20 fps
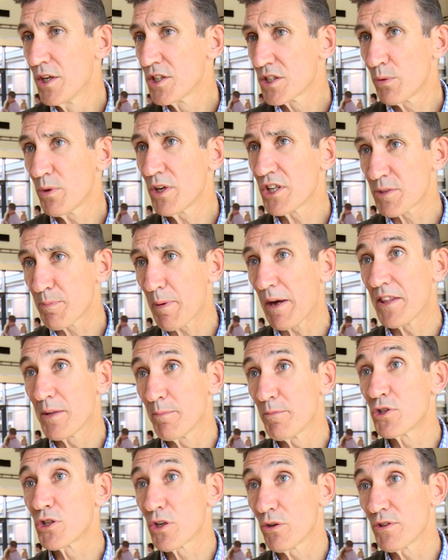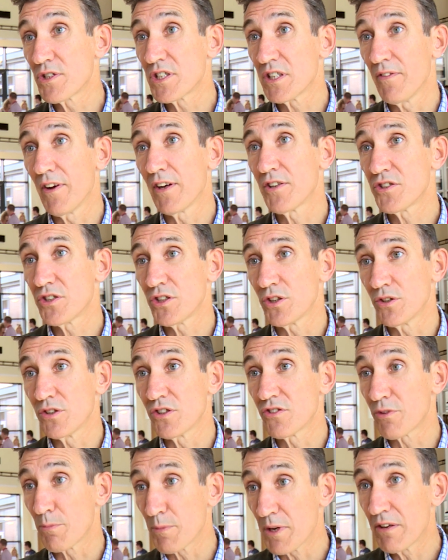So we expect the majority of our students
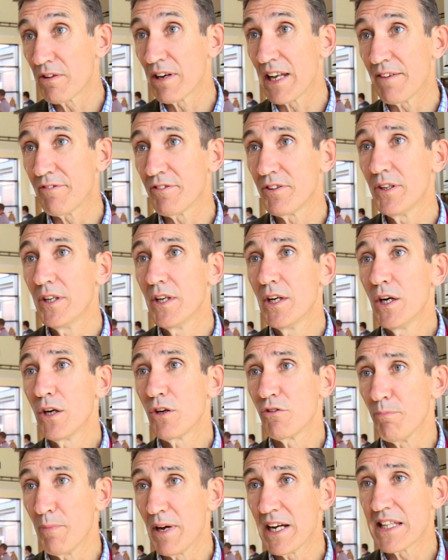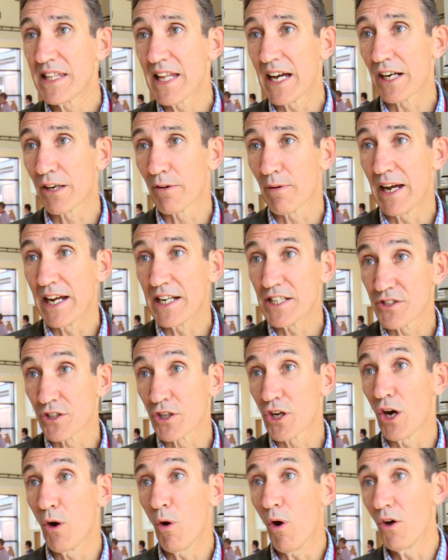from year 11 who've made that grade to go